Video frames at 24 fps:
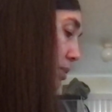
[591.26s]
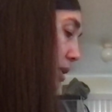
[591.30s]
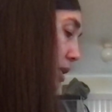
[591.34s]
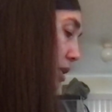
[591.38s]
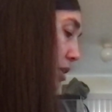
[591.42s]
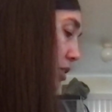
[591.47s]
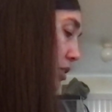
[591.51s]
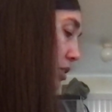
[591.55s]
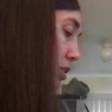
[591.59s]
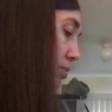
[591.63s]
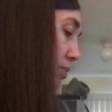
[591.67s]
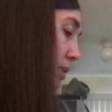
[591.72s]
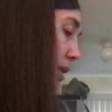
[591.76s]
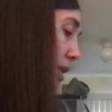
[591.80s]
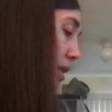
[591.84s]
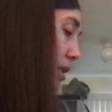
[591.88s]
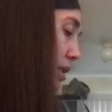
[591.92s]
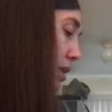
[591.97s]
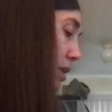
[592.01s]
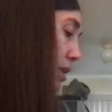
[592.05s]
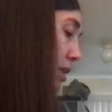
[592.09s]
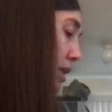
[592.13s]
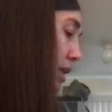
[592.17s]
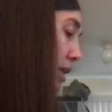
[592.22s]
Peter
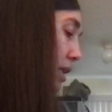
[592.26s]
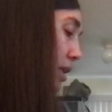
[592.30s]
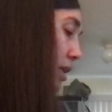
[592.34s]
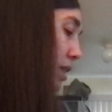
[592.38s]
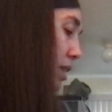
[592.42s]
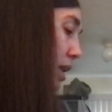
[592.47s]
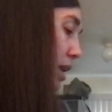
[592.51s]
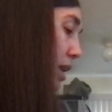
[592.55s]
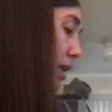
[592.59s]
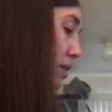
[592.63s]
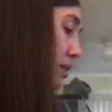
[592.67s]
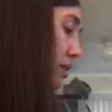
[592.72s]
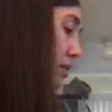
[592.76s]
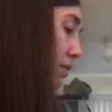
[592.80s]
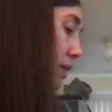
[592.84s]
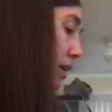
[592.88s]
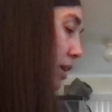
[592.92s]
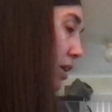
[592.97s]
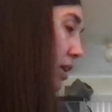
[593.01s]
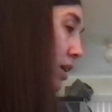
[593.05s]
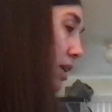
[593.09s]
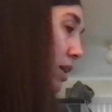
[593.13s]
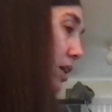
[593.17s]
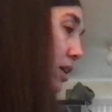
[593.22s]
explained, a lady lies
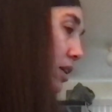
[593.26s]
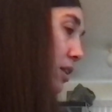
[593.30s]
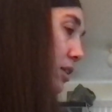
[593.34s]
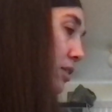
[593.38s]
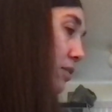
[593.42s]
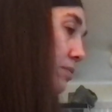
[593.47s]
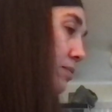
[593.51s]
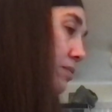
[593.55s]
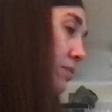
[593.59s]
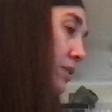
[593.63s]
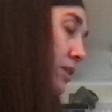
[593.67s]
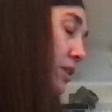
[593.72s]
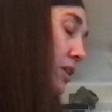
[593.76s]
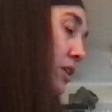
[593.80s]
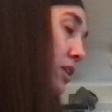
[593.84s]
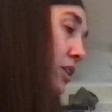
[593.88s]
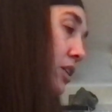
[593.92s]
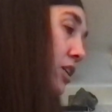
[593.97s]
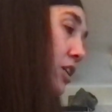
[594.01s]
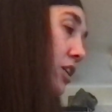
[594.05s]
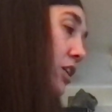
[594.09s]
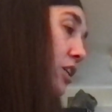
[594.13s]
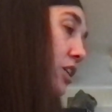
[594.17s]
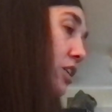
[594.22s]
very ill.
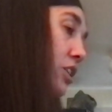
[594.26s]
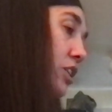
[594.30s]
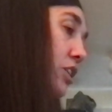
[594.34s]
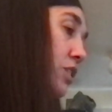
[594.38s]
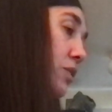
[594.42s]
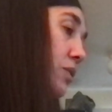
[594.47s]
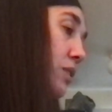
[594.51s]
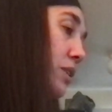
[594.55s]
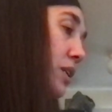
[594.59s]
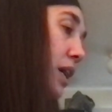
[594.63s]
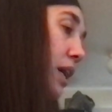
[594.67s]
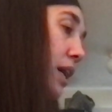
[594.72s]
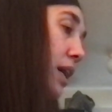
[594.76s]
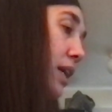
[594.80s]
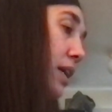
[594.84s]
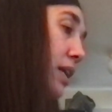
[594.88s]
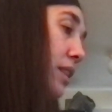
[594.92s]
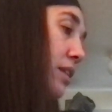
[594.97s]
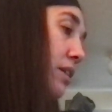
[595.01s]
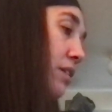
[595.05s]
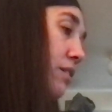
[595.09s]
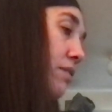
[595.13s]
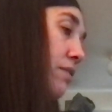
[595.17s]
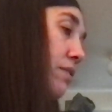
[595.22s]
She was lying
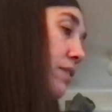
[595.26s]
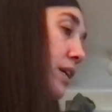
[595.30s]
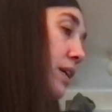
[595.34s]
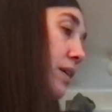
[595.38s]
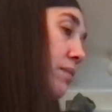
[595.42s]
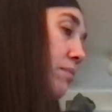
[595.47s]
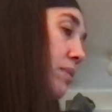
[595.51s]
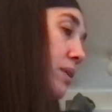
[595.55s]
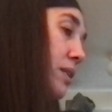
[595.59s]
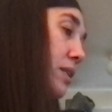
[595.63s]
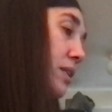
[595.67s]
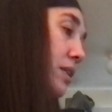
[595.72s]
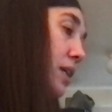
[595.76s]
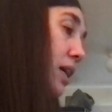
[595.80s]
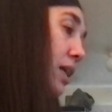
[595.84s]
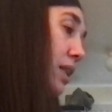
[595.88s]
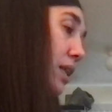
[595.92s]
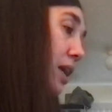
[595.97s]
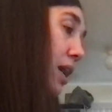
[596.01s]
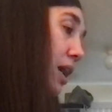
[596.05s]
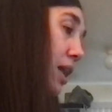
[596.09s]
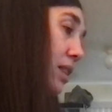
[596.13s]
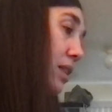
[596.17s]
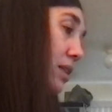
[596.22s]
at their feet, but
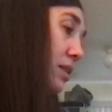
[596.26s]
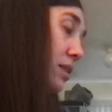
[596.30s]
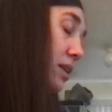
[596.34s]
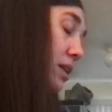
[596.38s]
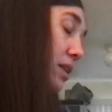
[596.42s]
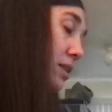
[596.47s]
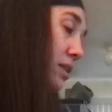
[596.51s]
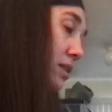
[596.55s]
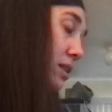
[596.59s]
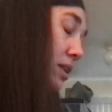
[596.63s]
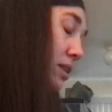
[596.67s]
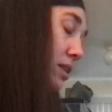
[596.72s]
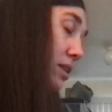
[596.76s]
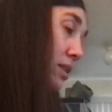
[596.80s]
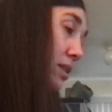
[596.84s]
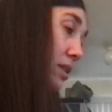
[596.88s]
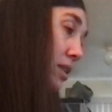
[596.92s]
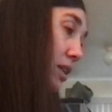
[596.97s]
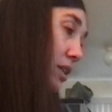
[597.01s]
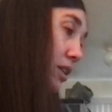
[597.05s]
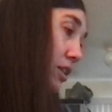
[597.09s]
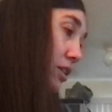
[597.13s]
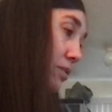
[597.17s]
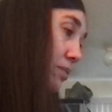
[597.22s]
Slightly had the sense not to
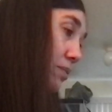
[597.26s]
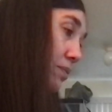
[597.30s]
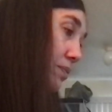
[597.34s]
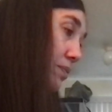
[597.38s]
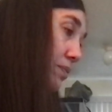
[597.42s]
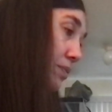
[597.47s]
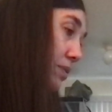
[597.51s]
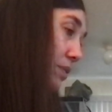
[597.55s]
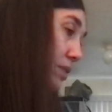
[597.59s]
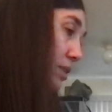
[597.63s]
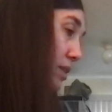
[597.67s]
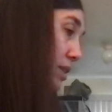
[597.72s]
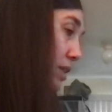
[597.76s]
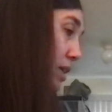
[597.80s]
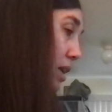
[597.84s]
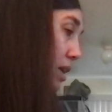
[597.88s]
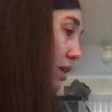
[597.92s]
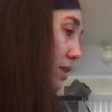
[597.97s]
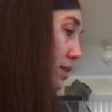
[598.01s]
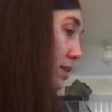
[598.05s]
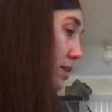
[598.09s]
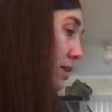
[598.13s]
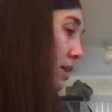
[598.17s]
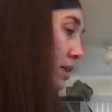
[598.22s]
see her.
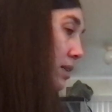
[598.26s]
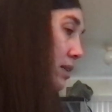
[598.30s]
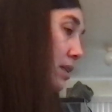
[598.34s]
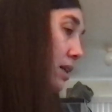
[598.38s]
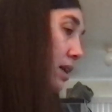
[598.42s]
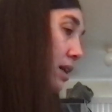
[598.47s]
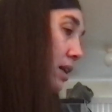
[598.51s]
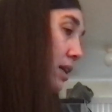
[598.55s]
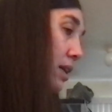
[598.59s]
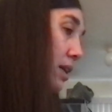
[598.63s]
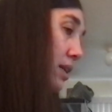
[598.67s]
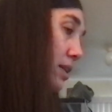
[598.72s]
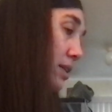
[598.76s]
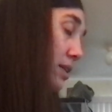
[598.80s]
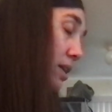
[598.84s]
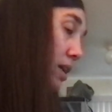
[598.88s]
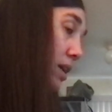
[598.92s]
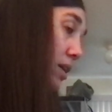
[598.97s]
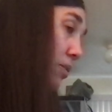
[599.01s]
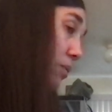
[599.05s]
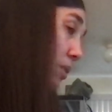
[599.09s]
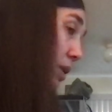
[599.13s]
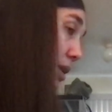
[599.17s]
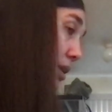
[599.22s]
Tut, tut, tut, he
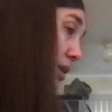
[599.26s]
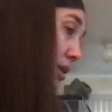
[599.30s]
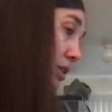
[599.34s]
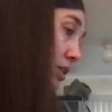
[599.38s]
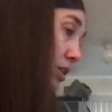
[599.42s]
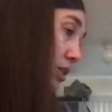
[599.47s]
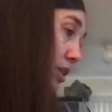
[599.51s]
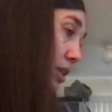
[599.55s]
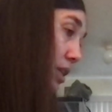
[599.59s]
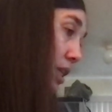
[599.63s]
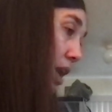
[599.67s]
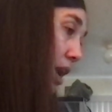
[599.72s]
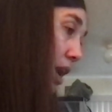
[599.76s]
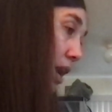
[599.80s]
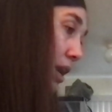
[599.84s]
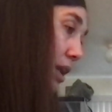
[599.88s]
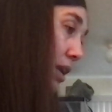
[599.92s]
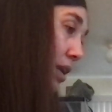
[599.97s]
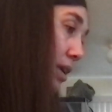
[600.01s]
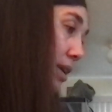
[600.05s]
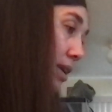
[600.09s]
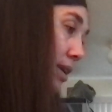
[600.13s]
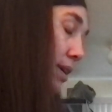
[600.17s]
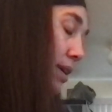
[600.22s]
said, where does she lie?
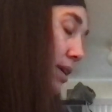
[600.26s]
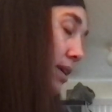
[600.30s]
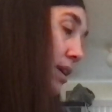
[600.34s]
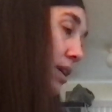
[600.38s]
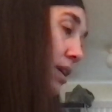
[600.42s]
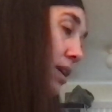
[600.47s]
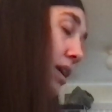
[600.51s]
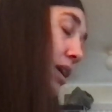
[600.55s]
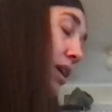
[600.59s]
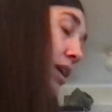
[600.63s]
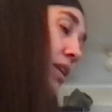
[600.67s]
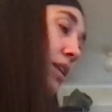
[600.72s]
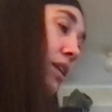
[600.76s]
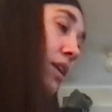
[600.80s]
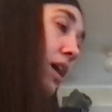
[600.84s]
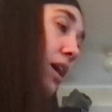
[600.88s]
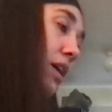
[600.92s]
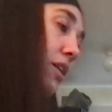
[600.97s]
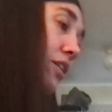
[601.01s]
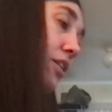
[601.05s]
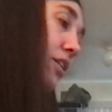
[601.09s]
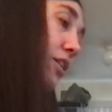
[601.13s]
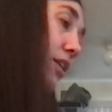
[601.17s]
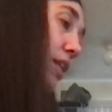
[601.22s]
in
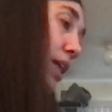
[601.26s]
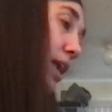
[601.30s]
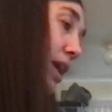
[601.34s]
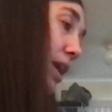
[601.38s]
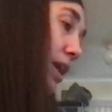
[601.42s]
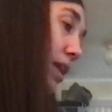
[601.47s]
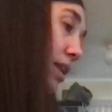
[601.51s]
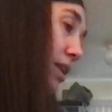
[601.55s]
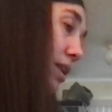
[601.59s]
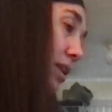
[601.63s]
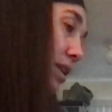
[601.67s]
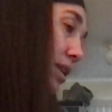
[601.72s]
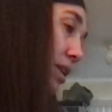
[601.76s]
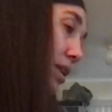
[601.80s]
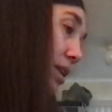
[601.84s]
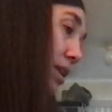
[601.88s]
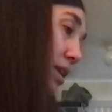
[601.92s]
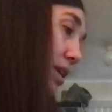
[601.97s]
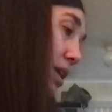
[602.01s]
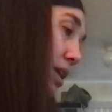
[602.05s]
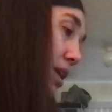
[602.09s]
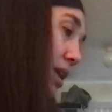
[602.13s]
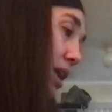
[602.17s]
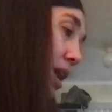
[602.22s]
yonder glade.
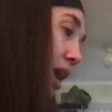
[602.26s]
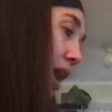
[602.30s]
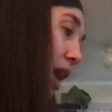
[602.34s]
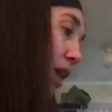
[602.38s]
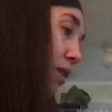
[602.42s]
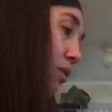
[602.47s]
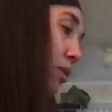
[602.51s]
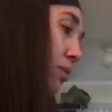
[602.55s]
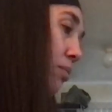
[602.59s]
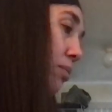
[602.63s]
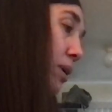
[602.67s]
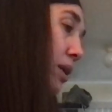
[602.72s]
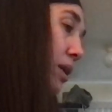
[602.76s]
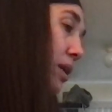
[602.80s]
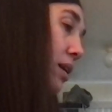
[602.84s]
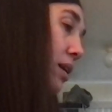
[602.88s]
I will put a